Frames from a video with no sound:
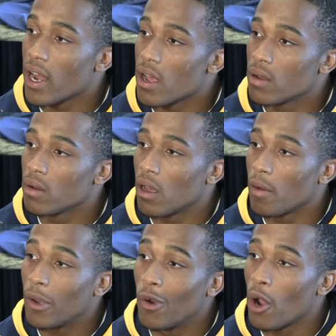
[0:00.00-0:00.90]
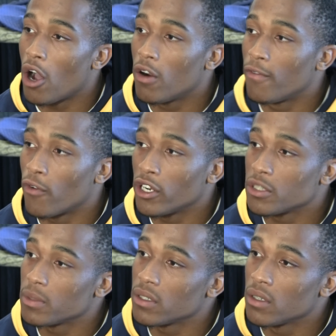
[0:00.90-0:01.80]
now because we're all
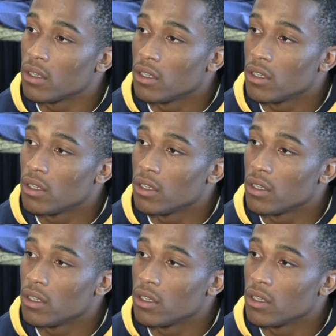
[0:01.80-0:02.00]
freshmen.